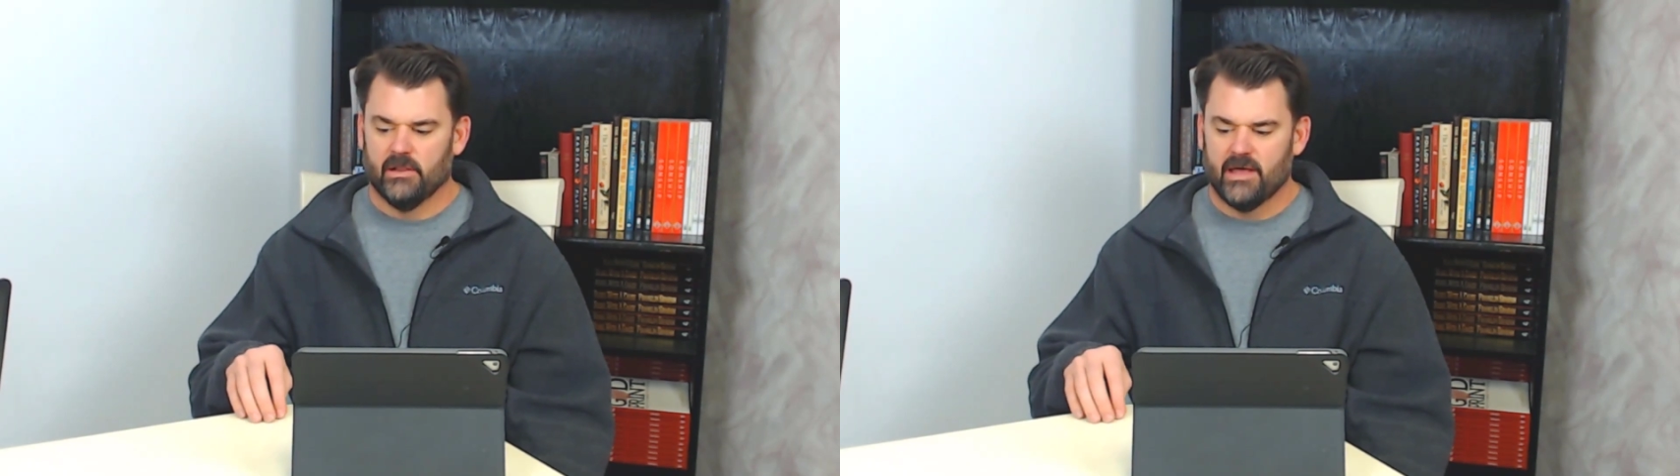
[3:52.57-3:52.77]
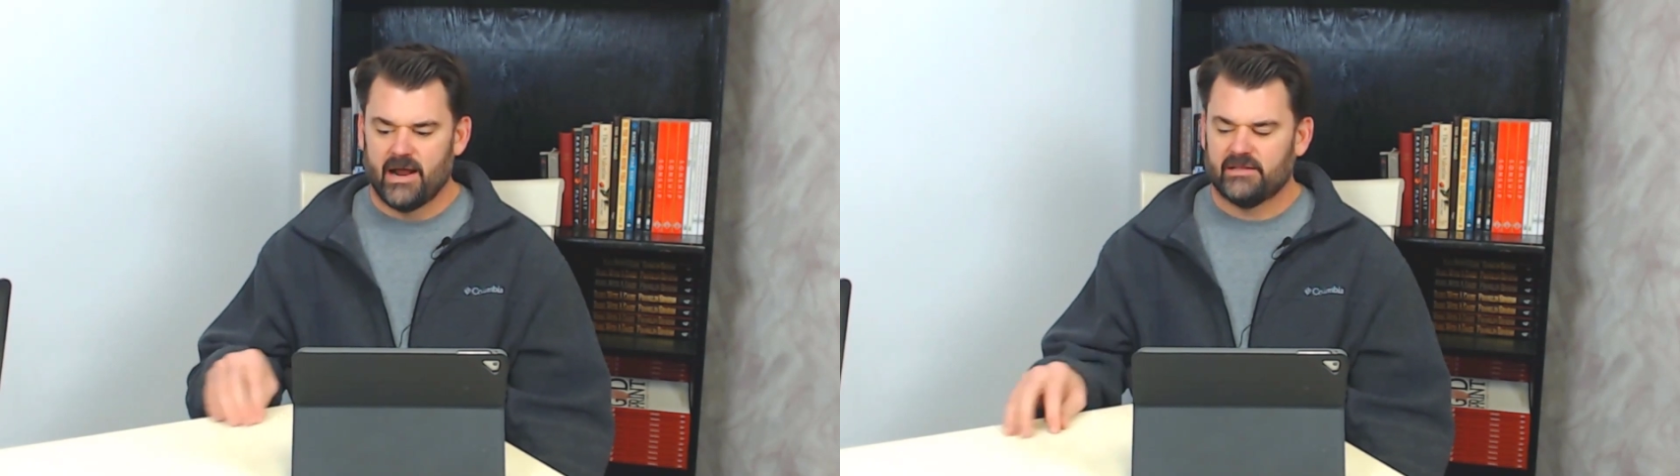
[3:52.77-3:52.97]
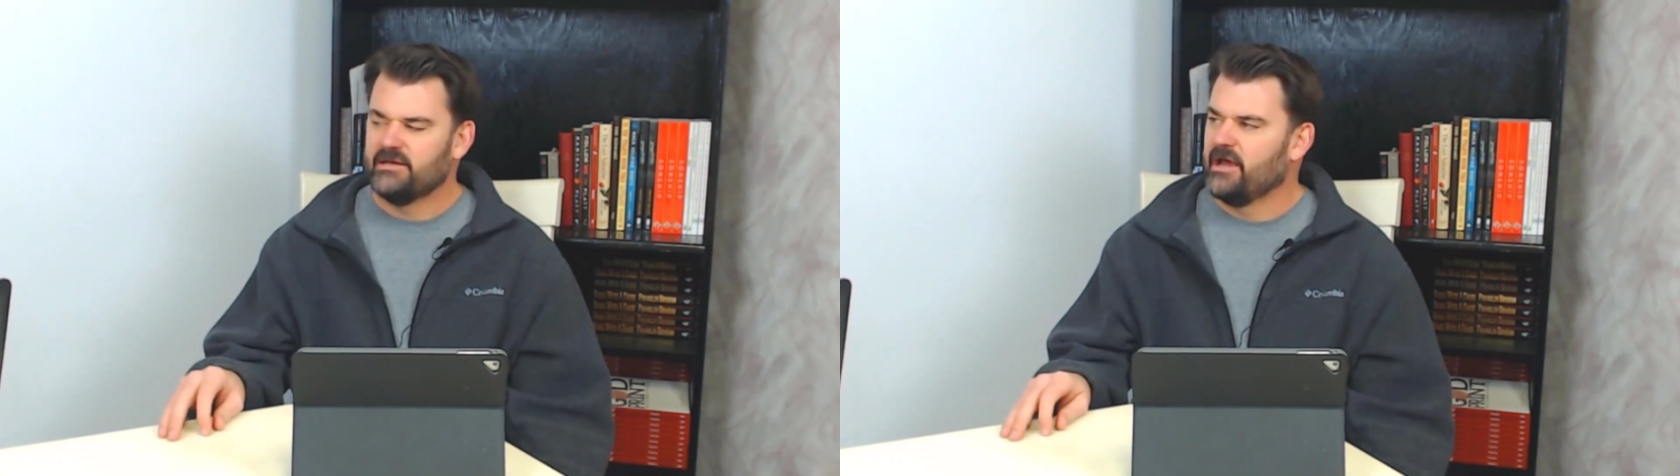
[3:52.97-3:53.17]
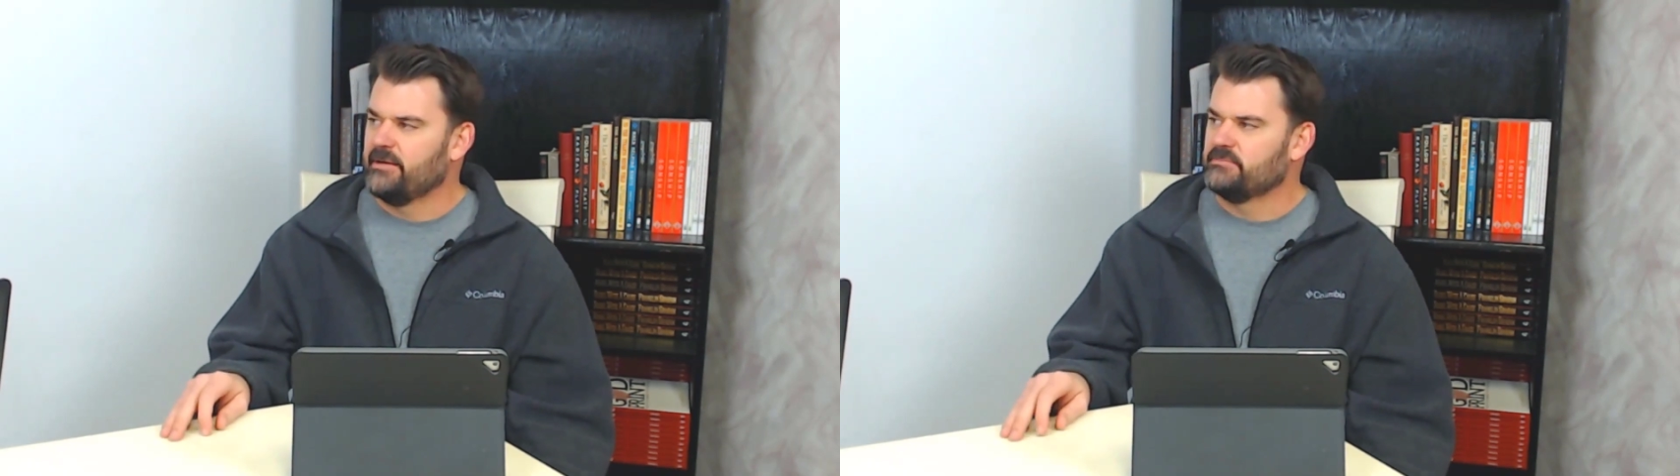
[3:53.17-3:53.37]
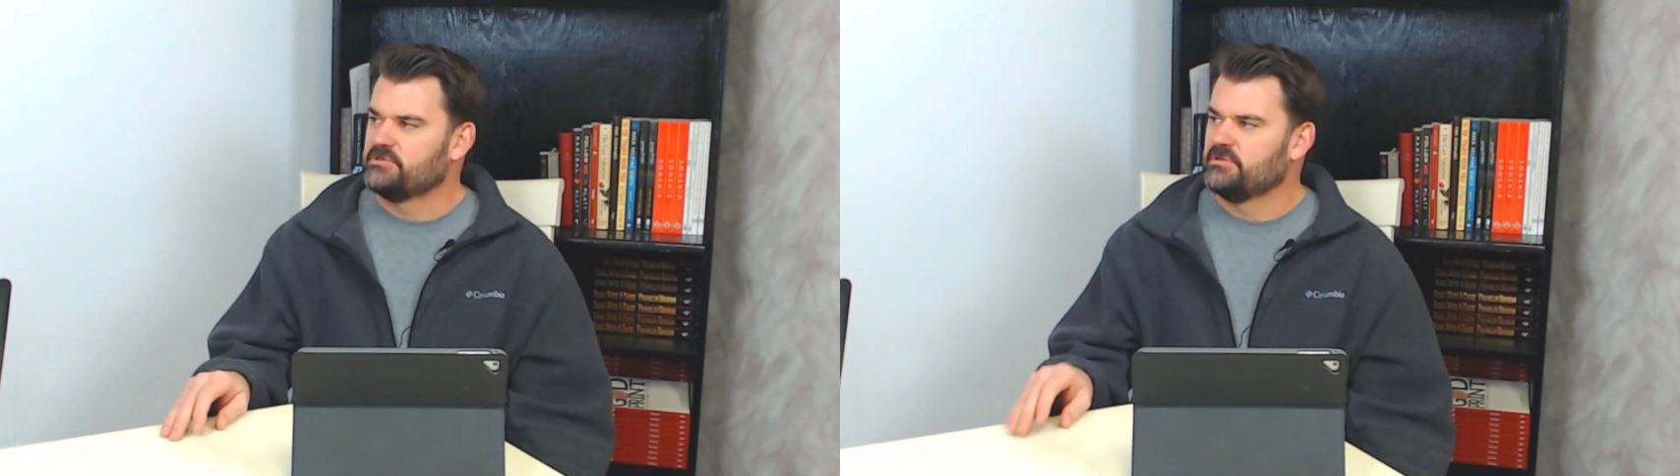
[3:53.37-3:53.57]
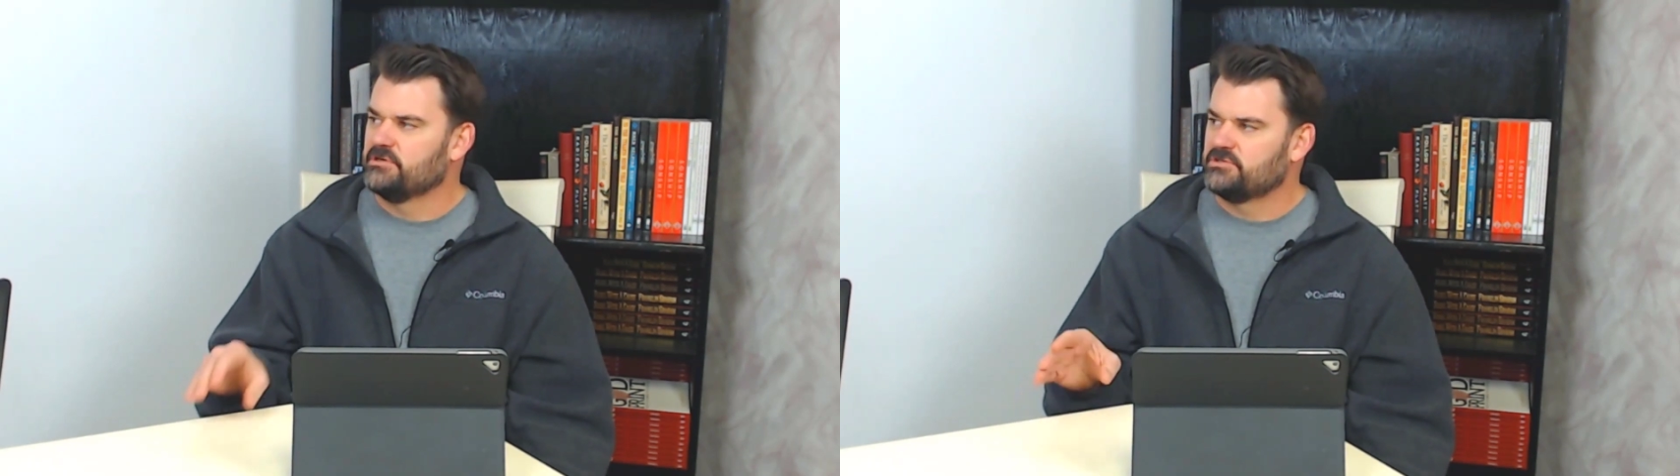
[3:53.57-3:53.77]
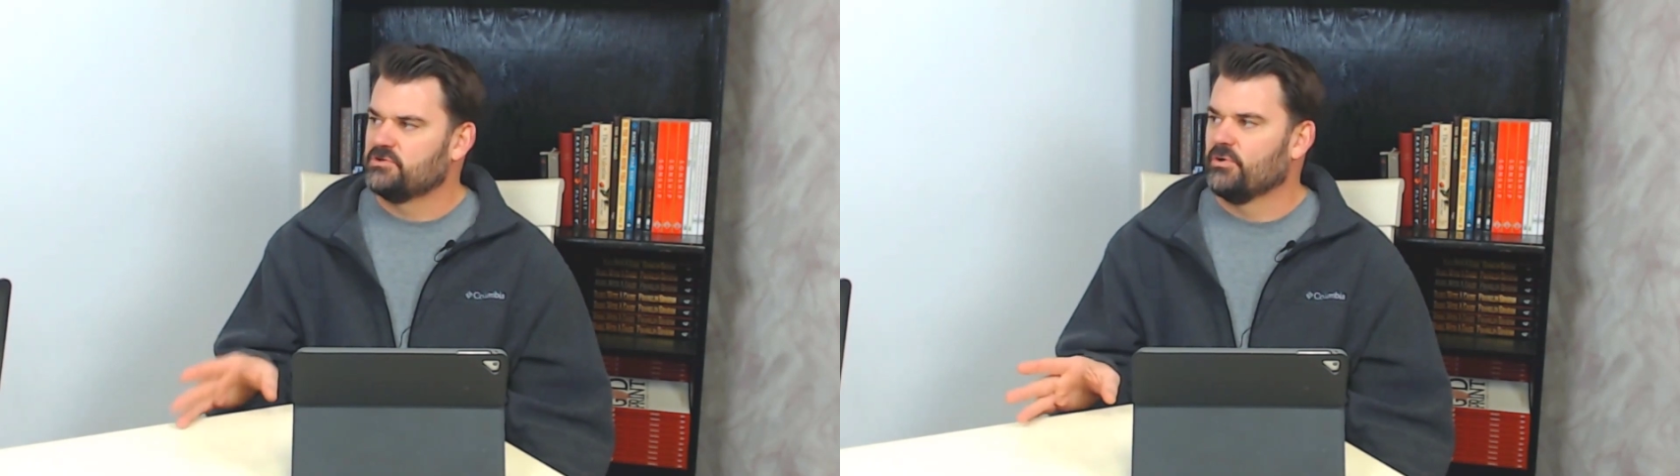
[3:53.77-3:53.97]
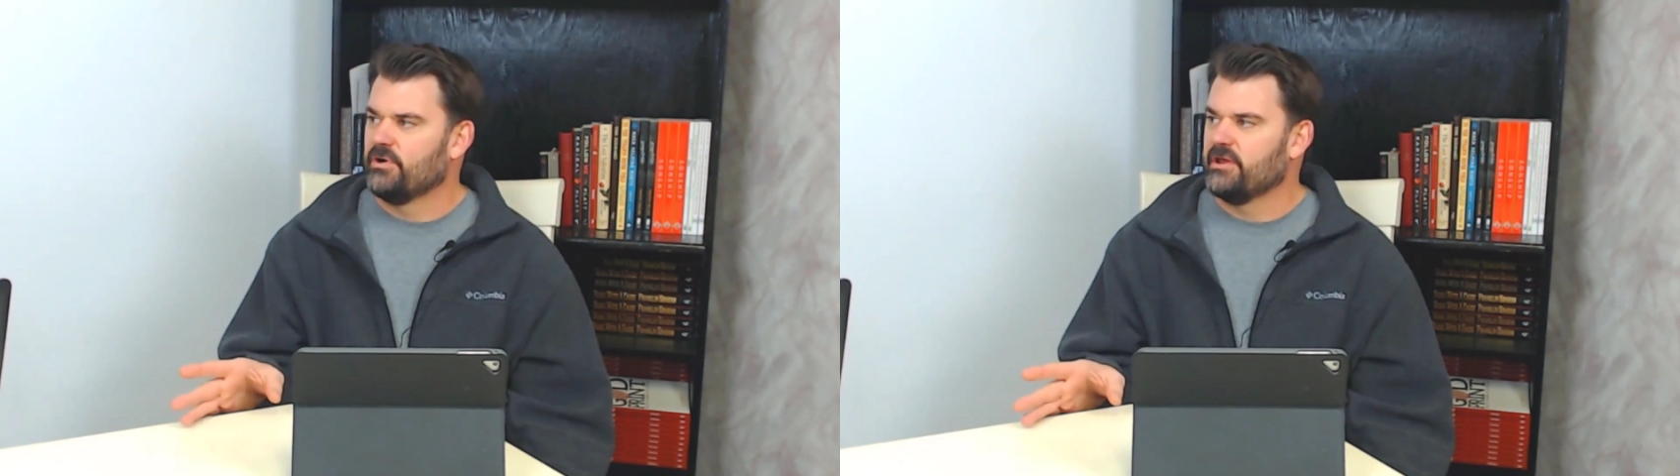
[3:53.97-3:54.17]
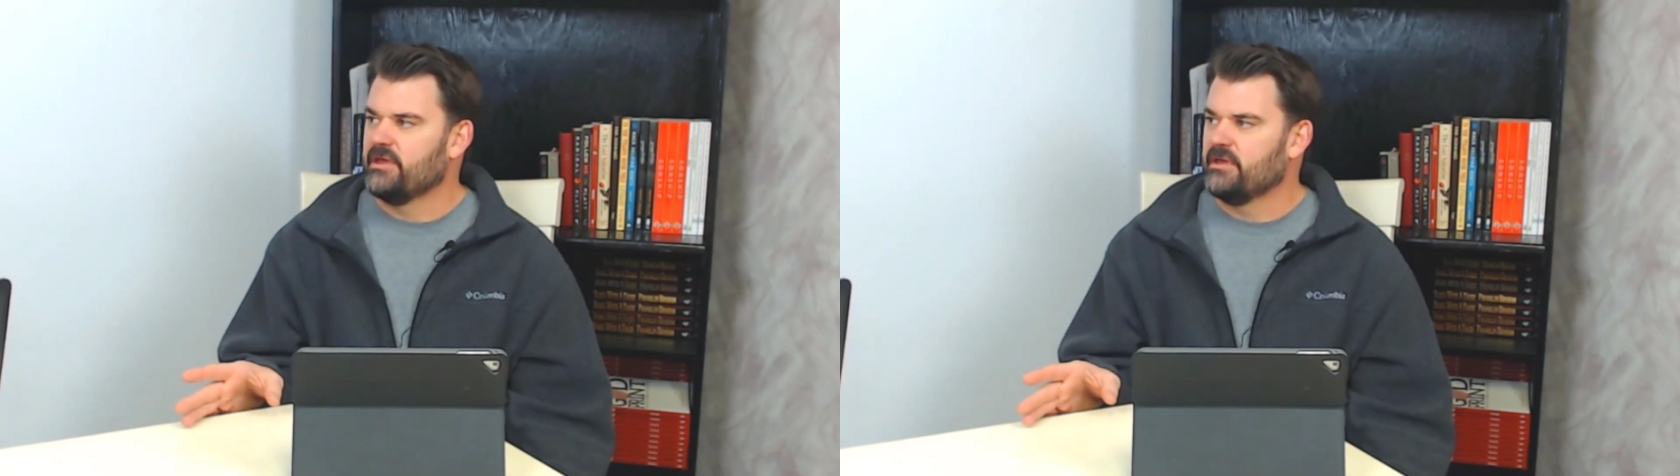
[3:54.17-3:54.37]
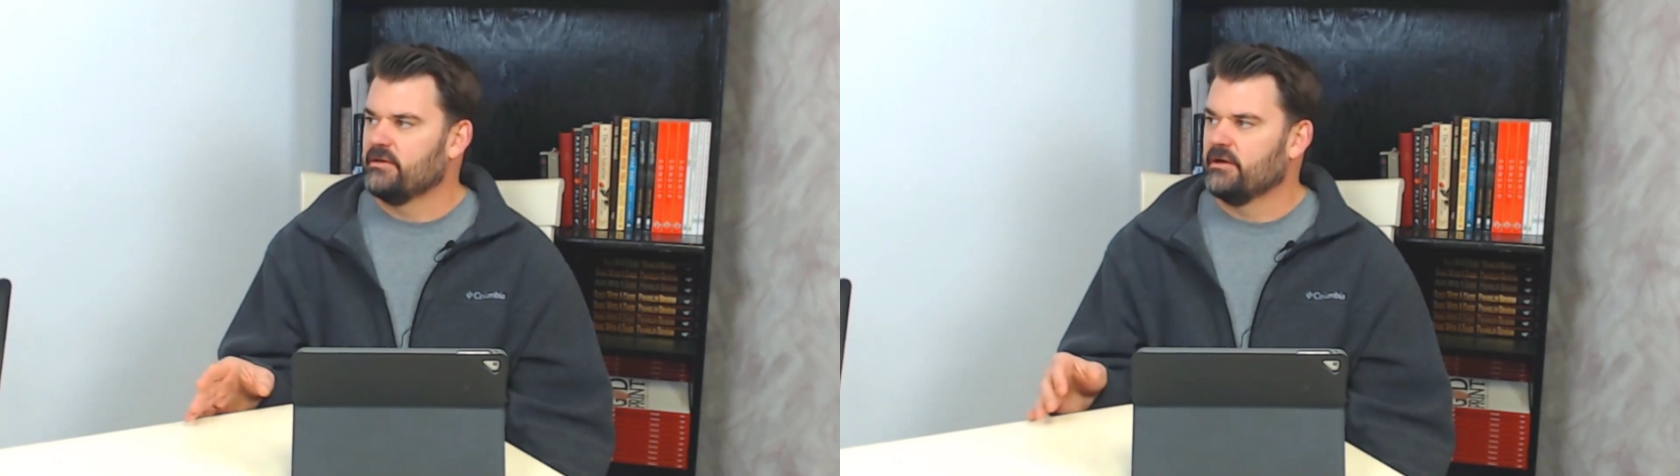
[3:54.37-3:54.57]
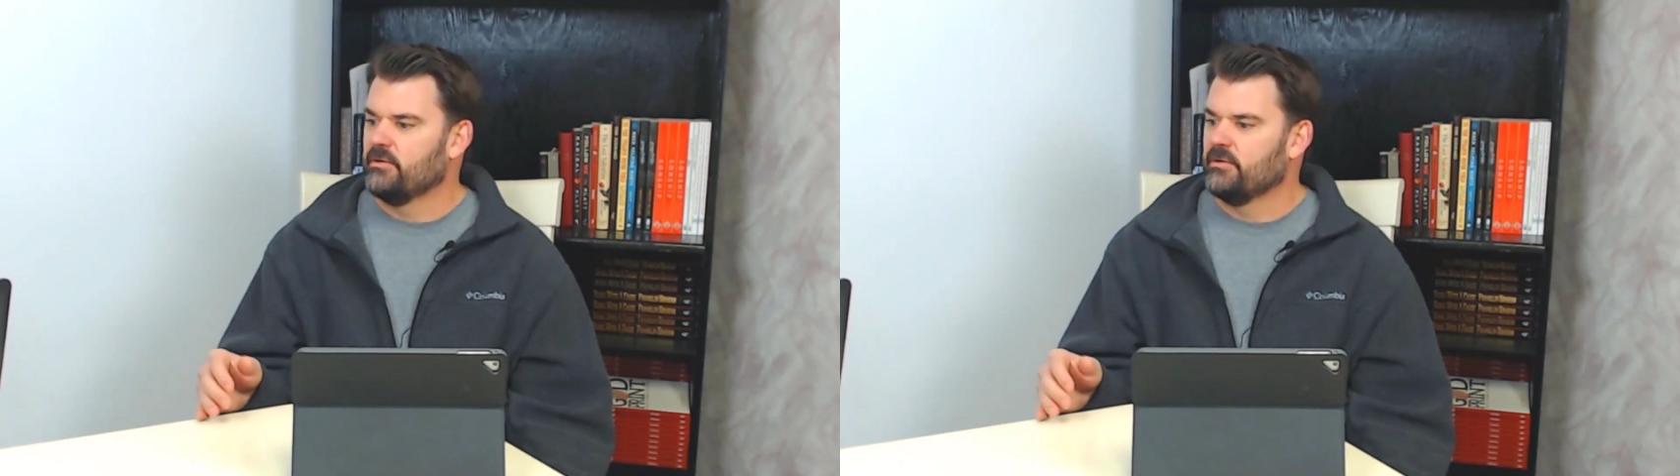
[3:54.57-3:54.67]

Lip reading: lot of times the story